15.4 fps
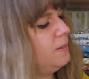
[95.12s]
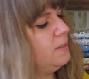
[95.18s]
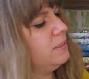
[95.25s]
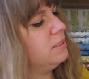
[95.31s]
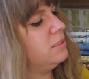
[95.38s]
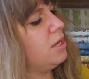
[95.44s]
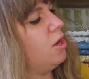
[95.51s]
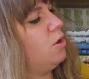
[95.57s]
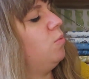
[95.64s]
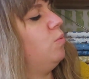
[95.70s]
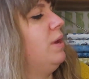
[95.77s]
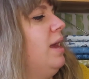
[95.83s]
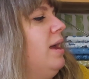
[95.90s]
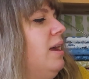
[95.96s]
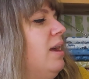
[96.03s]
So
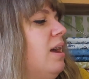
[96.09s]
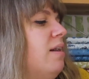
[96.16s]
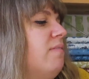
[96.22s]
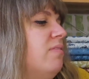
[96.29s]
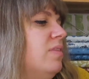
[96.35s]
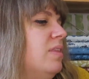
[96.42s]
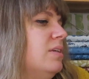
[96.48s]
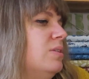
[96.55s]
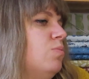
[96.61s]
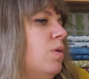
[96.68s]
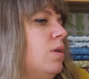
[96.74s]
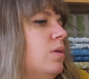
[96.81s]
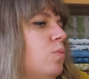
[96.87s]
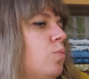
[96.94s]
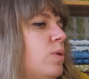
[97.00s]
we have this
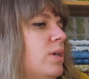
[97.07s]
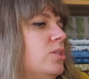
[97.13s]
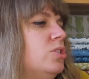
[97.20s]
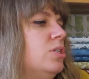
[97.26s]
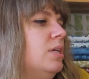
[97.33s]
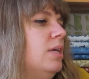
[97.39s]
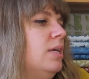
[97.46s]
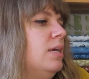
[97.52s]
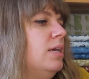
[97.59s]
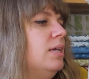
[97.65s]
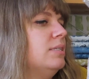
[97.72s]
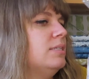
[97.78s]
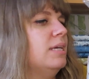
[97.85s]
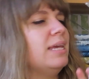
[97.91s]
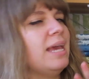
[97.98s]
one, which
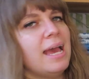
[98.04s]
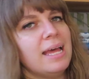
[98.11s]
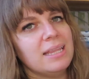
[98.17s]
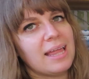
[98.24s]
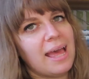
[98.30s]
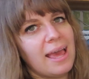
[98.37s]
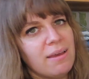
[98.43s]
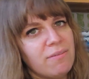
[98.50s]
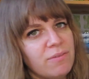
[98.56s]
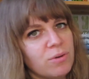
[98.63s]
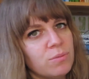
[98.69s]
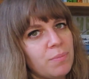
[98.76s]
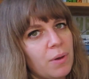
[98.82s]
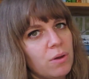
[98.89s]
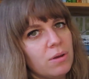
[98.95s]
is again the
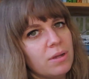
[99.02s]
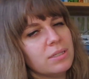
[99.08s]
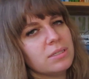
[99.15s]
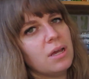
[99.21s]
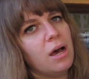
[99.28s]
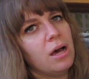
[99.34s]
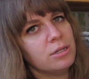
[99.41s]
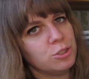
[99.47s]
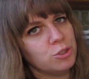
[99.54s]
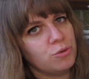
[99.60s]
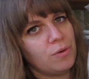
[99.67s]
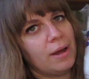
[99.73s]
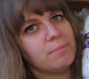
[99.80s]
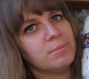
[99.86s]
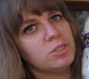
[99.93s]
Hayfield Bonus 100
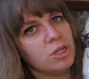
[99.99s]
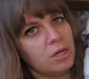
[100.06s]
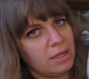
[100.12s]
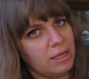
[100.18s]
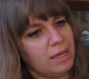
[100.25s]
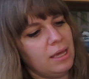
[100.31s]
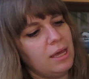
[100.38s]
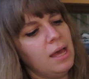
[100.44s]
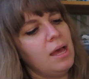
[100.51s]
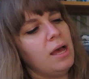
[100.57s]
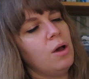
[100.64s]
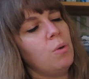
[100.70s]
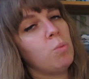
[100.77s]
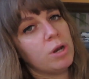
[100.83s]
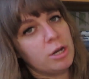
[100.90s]
grams chunky
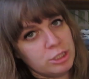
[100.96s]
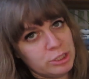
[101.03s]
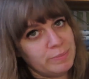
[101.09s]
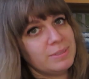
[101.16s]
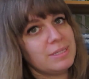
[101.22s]
100%